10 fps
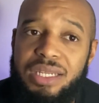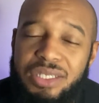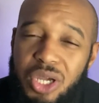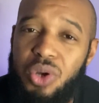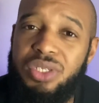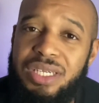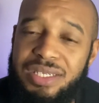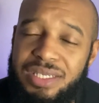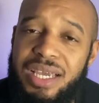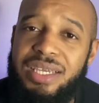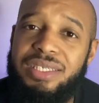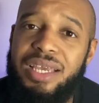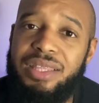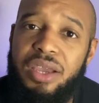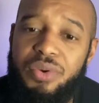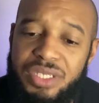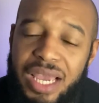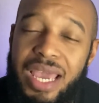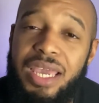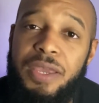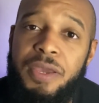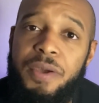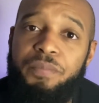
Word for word: It talks, it says that there is a